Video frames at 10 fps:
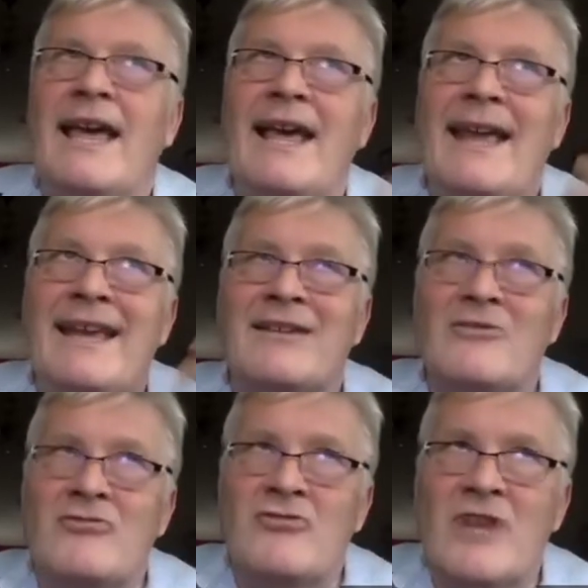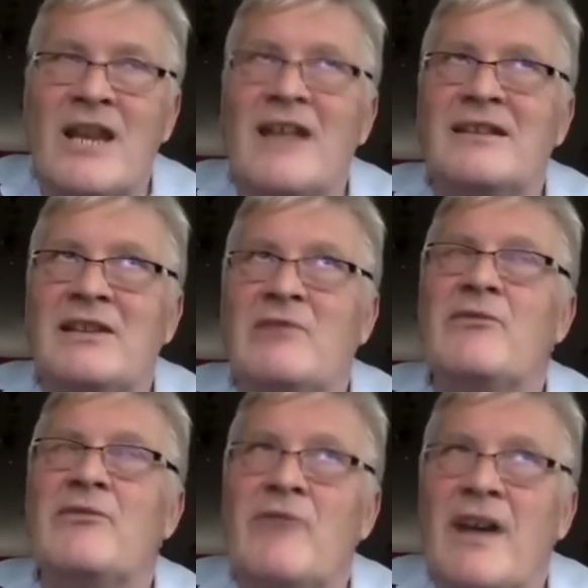a relatively
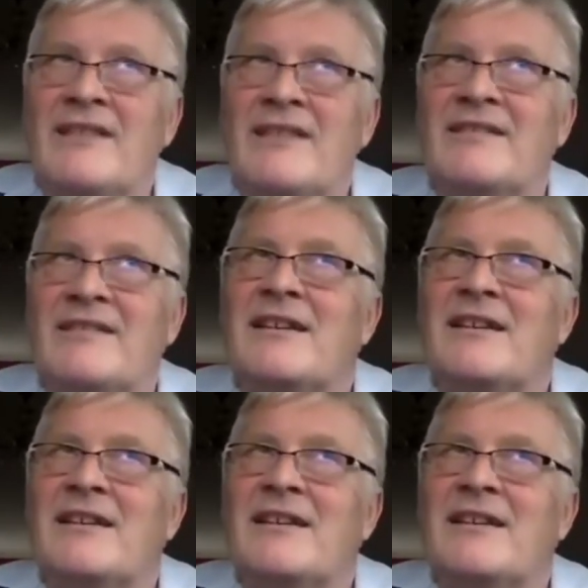fast